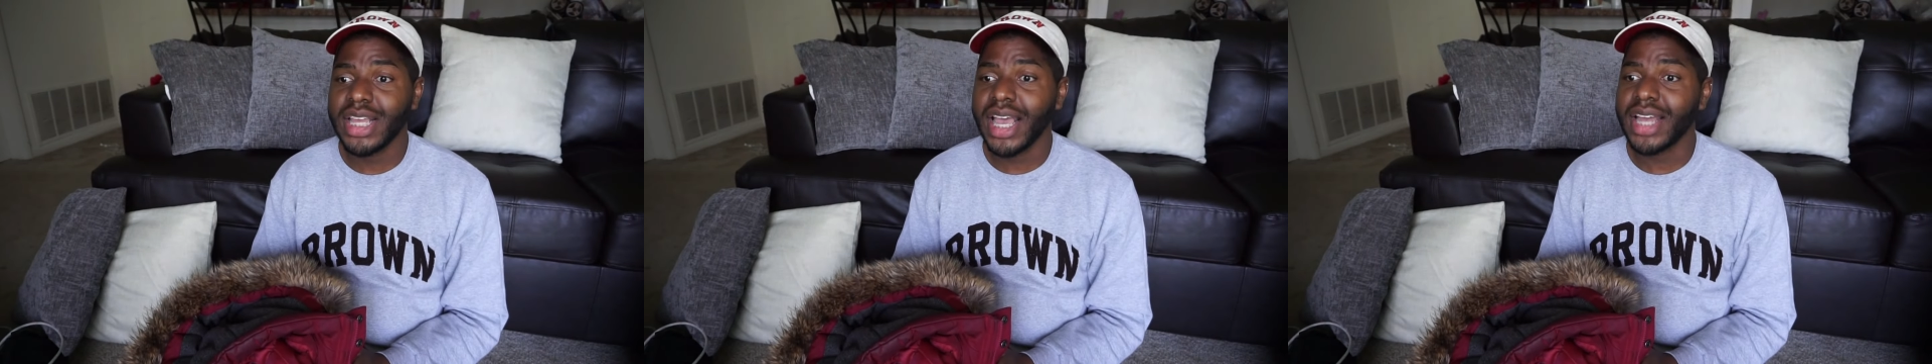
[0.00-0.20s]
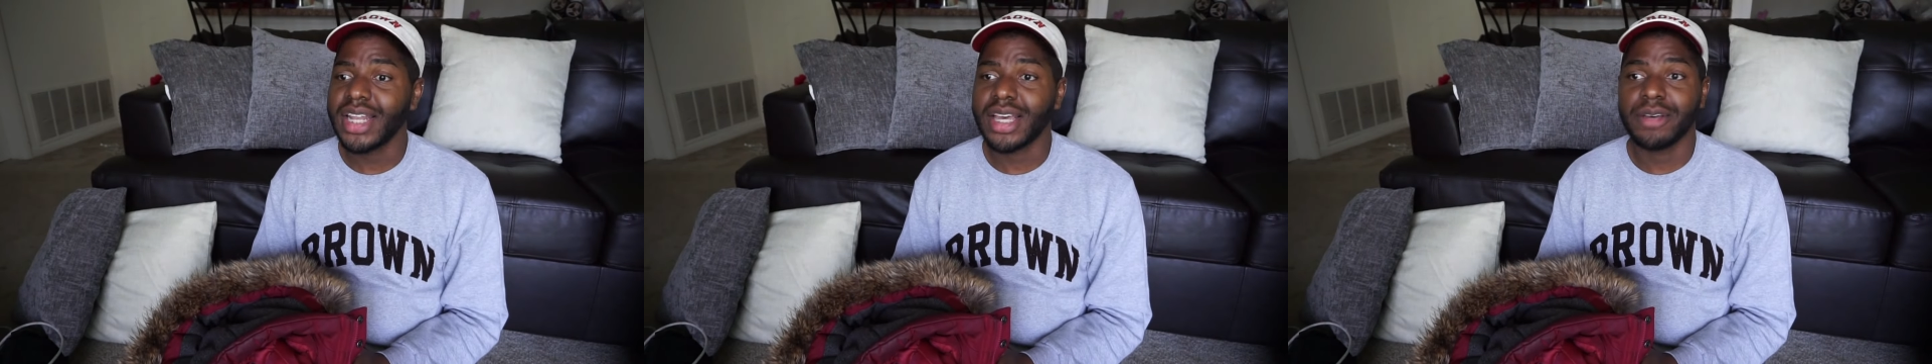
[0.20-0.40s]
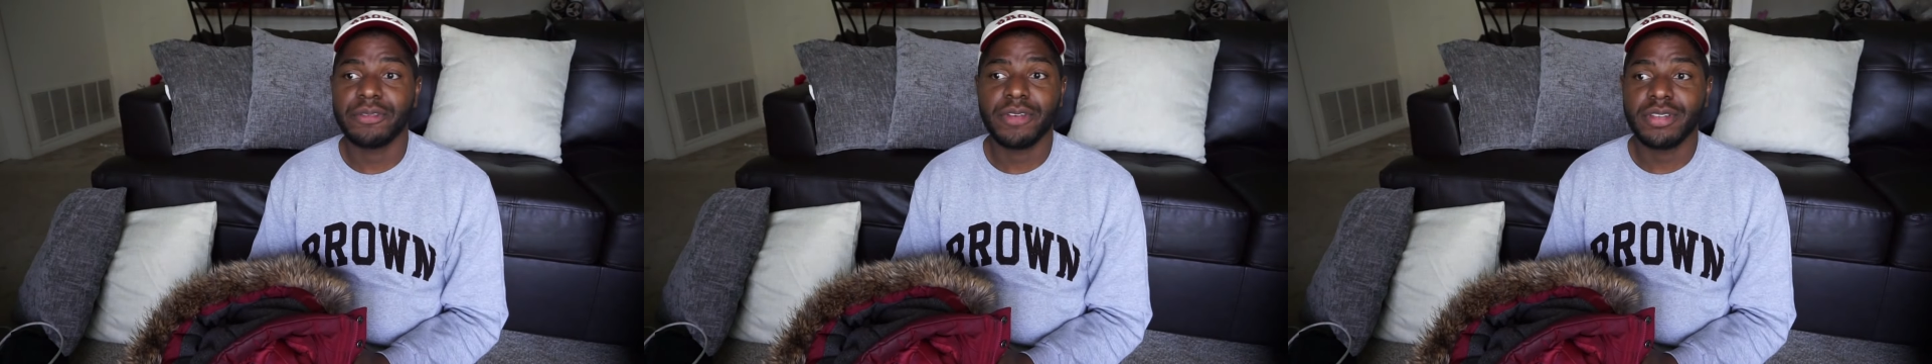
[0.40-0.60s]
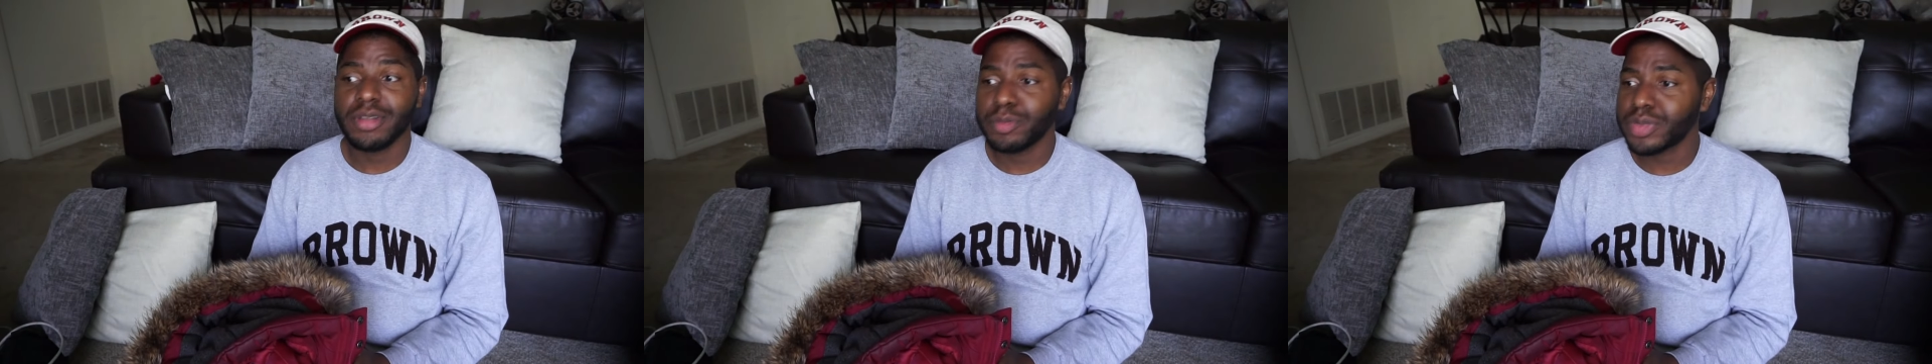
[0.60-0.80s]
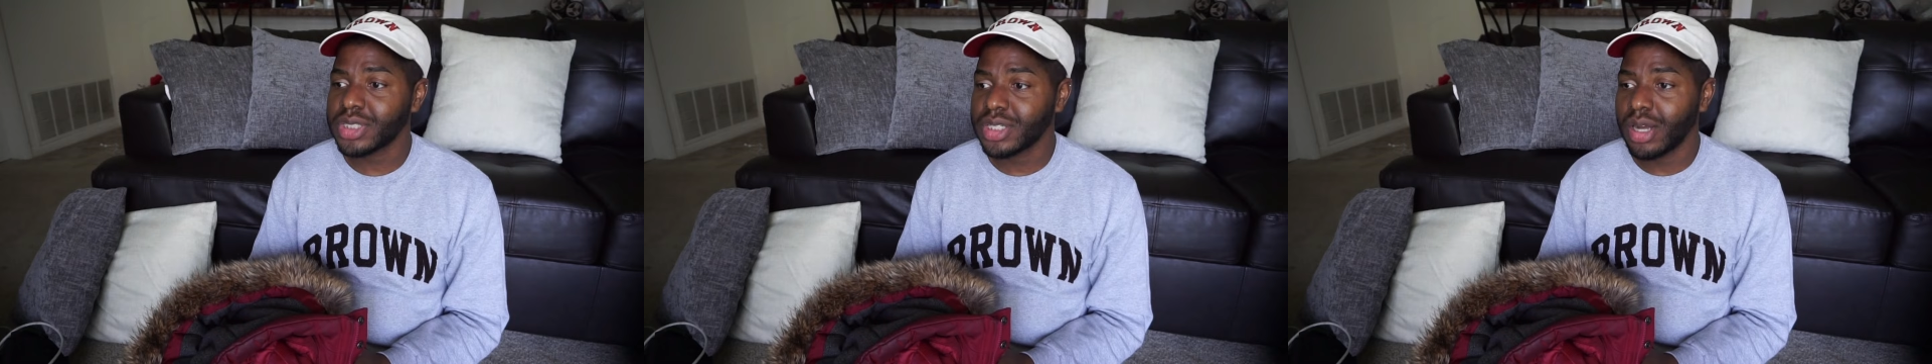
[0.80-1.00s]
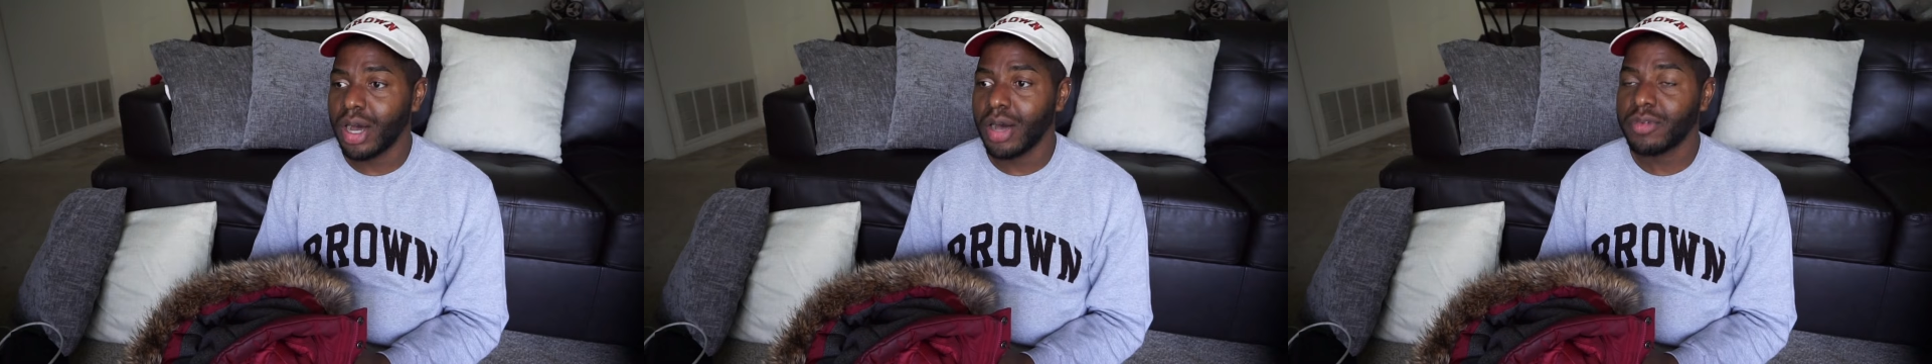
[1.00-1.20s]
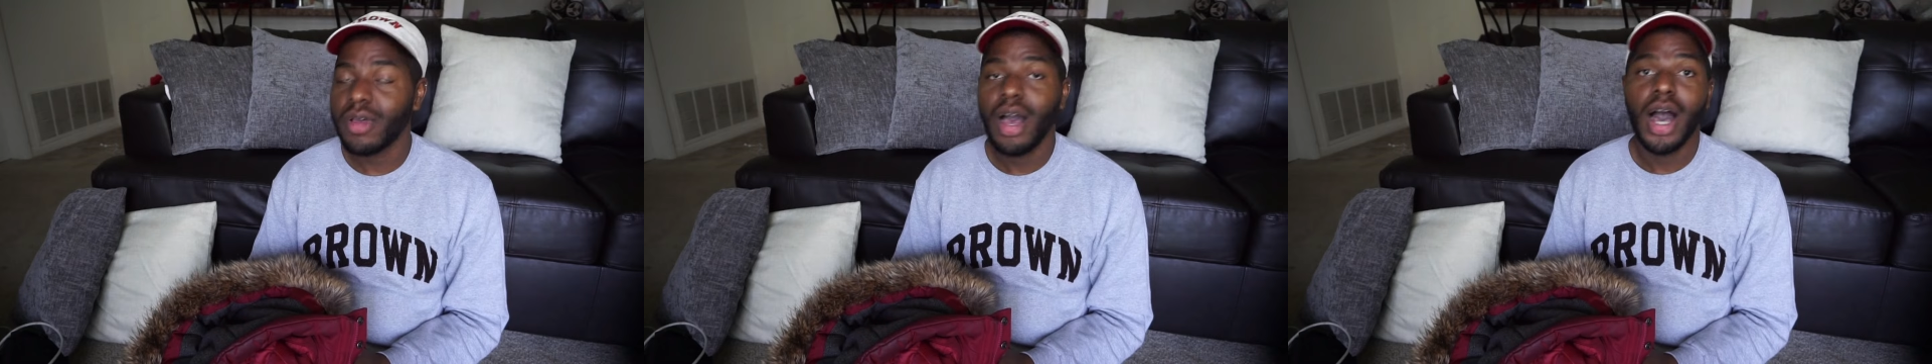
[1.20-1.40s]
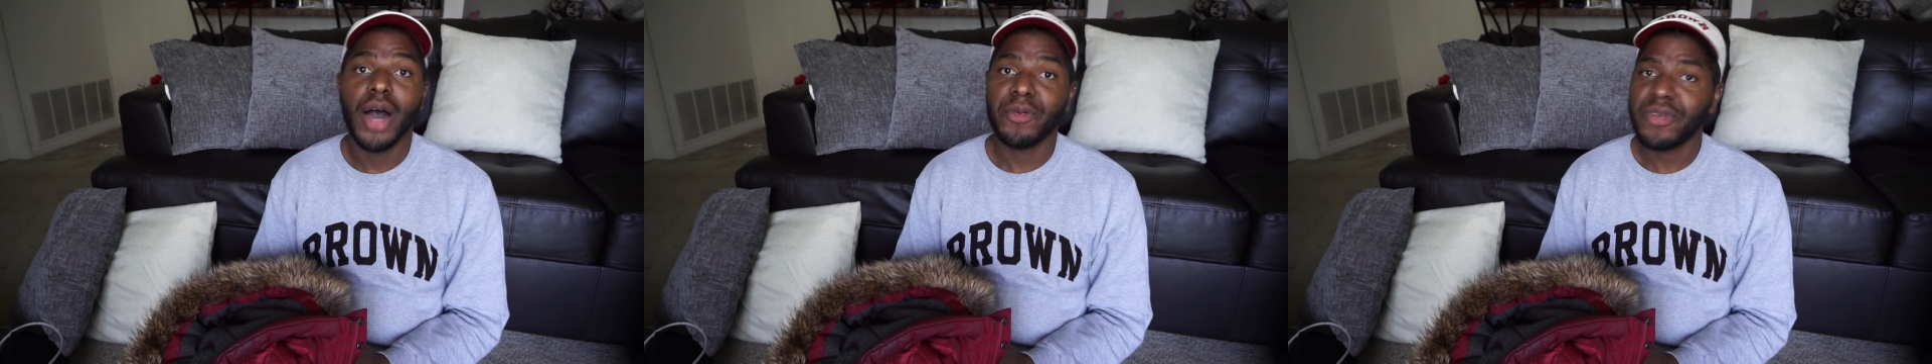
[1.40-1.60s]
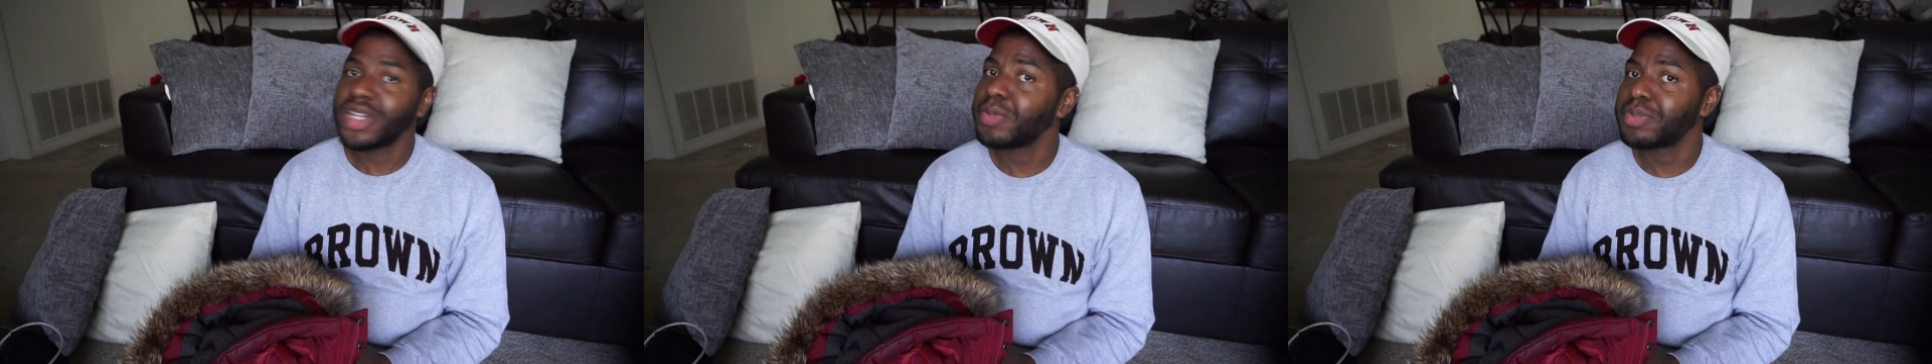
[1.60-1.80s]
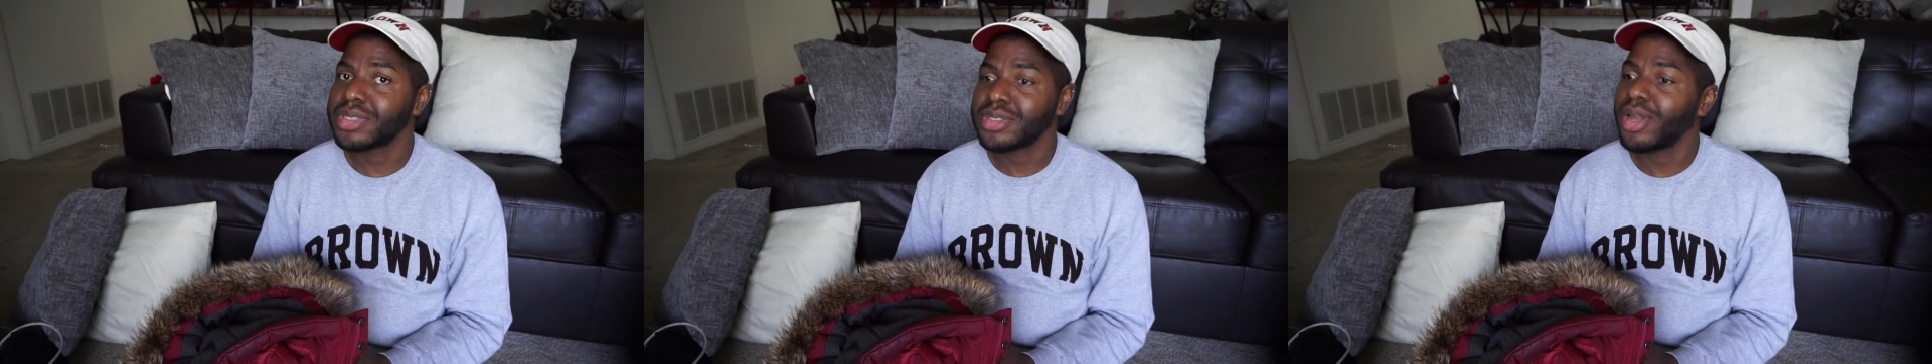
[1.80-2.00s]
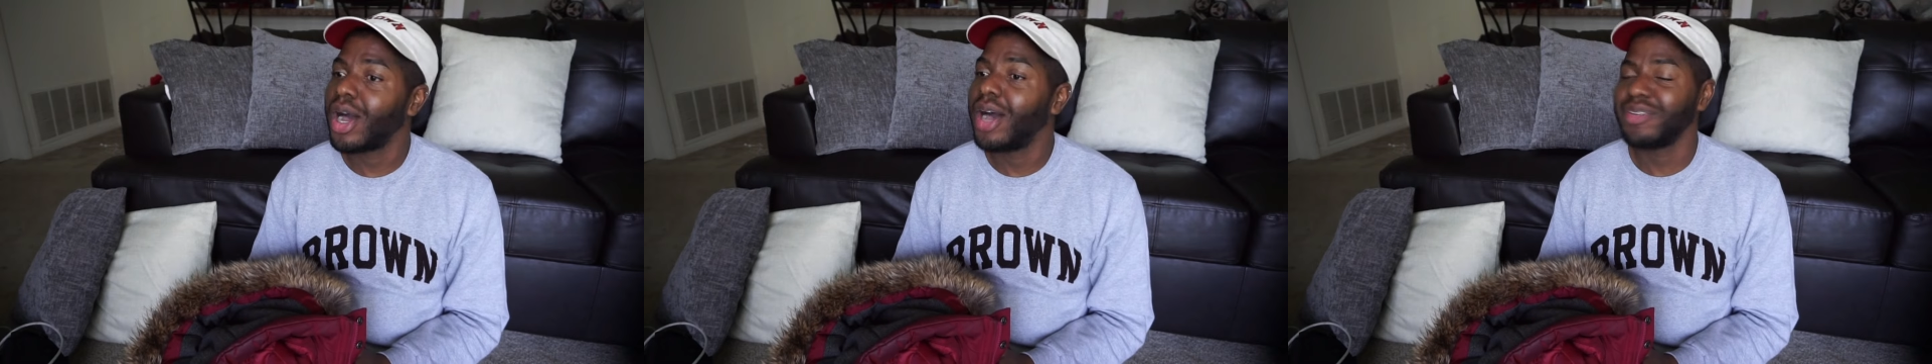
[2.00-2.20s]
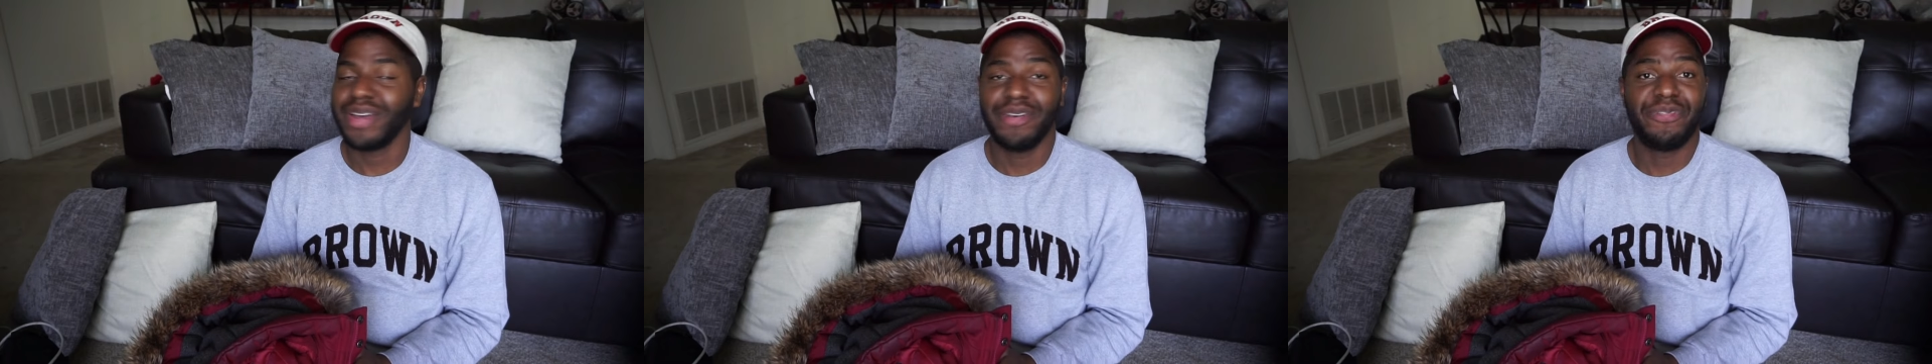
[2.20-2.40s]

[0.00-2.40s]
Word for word: They had like a 50% off, a 50% off,